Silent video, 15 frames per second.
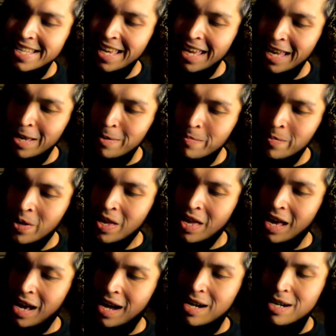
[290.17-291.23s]
game,
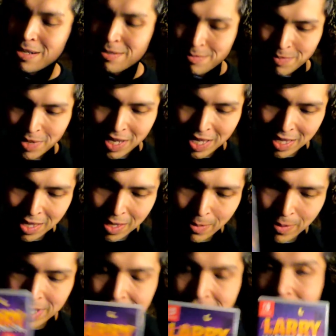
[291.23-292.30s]
meaning
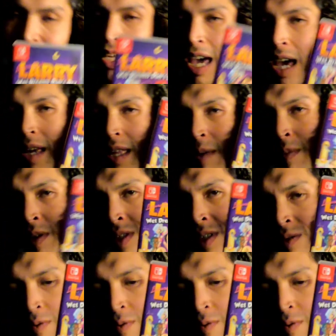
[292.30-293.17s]
when it says that means it's